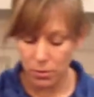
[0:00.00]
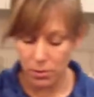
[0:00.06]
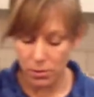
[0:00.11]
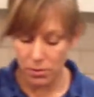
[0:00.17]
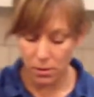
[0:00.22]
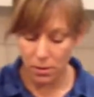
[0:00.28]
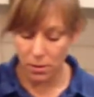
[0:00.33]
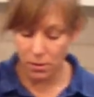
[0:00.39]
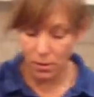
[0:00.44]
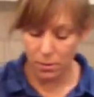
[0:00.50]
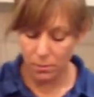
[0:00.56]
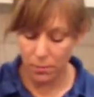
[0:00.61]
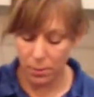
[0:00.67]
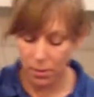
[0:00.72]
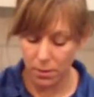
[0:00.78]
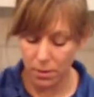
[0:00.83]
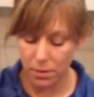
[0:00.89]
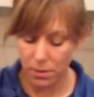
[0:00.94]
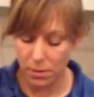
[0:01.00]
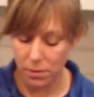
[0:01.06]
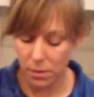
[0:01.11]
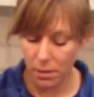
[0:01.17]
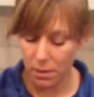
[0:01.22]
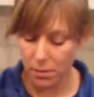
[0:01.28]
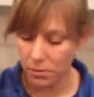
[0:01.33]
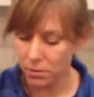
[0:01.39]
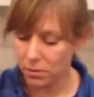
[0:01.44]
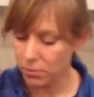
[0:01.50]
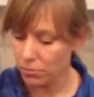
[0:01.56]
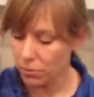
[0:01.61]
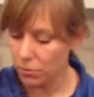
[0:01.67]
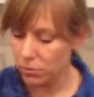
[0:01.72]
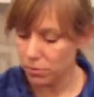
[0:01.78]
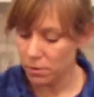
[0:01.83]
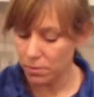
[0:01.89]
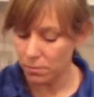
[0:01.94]
We're just going to put this onto
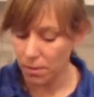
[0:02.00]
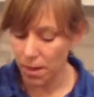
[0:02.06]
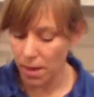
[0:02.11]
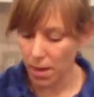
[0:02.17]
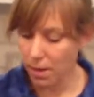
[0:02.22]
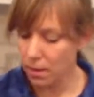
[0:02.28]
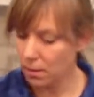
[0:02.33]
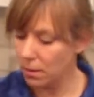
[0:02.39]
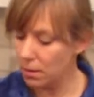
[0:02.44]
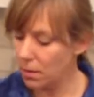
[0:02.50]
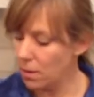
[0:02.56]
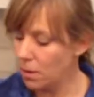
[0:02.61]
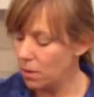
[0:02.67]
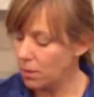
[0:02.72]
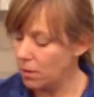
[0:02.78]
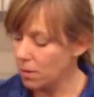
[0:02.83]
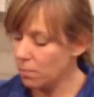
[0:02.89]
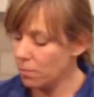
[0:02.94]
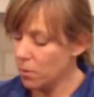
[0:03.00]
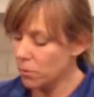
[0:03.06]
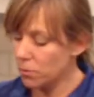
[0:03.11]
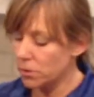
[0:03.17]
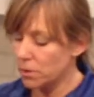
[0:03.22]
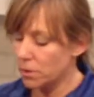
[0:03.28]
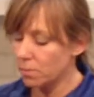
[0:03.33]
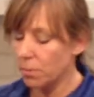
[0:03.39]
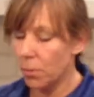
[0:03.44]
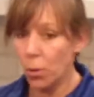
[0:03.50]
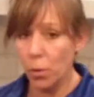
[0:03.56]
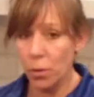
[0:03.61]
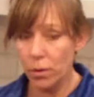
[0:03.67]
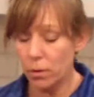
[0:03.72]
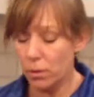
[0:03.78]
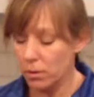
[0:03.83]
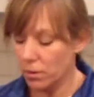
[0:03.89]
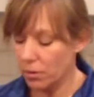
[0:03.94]
the roasting pan. The most
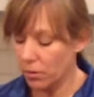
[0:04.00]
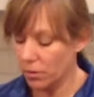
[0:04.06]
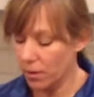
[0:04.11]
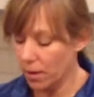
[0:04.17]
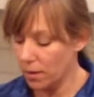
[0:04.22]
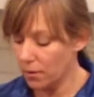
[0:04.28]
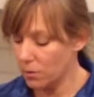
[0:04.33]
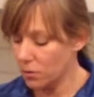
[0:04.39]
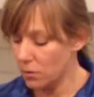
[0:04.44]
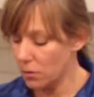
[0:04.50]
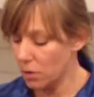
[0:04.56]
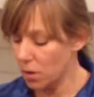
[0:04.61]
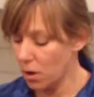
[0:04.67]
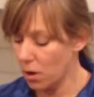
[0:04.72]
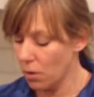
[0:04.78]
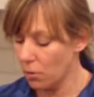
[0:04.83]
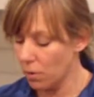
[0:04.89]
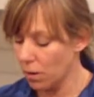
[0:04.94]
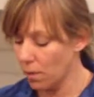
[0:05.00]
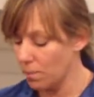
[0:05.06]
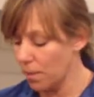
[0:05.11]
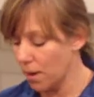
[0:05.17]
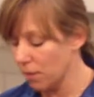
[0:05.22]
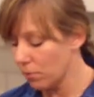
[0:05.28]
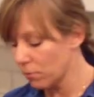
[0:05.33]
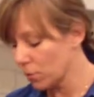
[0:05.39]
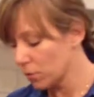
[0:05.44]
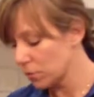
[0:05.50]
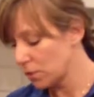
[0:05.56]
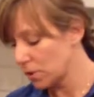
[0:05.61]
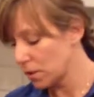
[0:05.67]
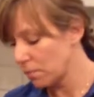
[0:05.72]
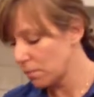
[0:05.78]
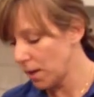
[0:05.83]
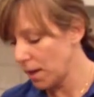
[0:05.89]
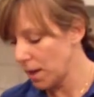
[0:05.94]
important thing to know about
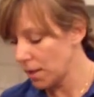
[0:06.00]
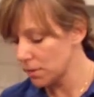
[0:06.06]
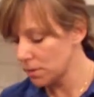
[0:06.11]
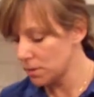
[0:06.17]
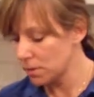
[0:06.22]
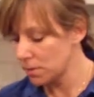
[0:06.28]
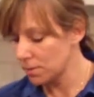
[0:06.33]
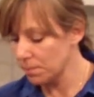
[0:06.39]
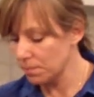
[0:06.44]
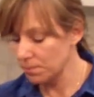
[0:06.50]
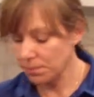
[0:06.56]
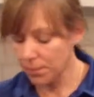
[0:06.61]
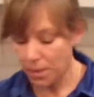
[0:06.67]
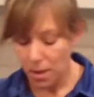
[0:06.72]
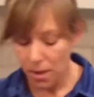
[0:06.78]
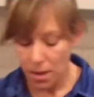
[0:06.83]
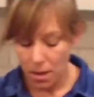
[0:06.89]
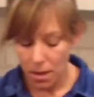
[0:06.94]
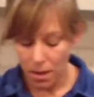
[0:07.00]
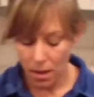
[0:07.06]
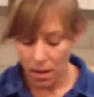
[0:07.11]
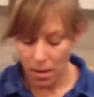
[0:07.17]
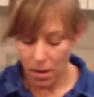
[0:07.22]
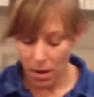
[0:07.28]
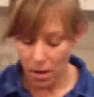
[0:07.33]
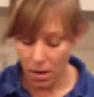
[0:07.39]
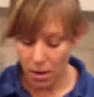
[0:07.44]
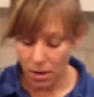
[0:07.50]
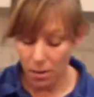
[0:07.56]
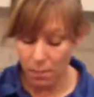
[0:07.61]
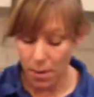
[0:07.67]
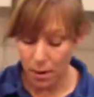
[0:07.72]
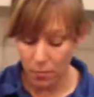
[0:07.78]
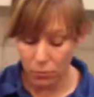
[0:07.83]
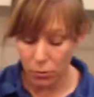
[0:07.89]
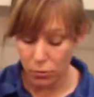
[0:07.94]
roasting pans,
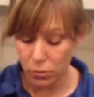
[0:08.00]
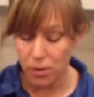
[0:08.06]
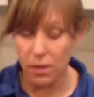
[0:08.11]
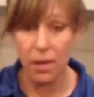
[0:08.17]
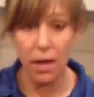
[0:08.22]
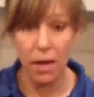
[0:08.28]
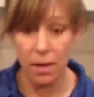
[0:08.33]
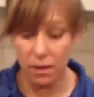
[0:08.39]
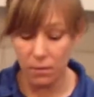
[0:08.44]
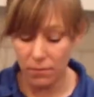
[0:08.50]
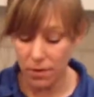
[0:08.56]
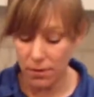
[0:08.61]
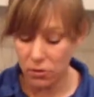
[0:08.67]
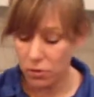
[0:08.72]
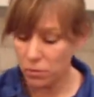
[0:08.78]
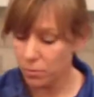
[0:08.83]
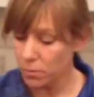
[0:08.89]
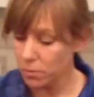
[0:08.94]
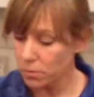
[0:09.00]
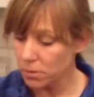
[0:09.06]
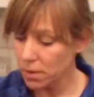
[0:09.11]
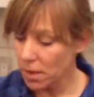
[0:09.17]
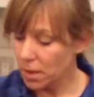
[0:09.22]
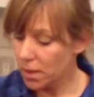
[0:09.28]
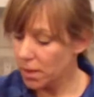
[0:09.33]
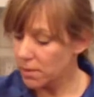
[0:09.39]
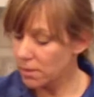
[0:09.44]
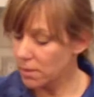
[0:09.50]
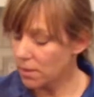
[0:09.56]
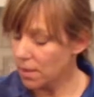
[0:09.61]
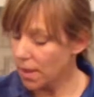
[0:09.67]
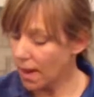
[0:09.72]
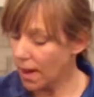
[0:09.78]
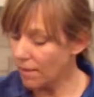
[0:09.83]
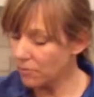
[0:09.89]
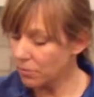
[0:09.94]
about roasting any vegetables, is
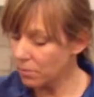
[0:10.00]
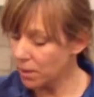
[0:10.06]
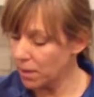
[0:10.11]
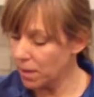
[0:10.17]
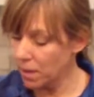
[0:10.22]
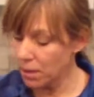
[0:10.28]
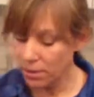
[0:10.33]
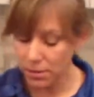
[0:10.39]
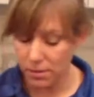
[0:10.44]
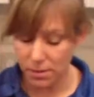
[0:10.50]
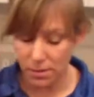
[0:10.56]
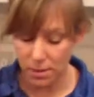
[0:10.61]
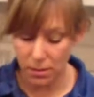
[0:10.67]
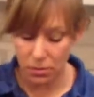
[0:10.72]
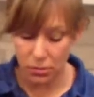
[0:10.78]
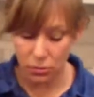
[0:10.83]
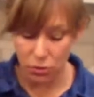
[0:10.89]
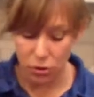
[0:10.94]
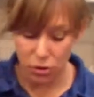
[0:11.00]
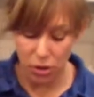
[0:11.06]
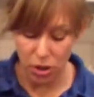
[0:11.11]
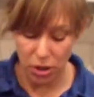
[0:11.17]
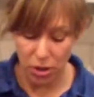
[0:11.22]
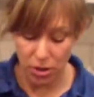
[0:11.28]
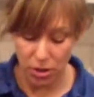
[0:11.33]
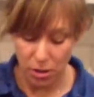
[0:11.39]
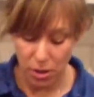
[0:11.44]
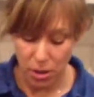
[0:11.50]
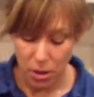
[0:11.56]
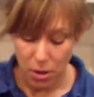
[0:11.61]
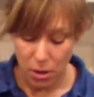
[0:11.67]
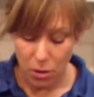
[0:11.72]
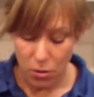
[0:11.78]
that they have to be on a single sheet.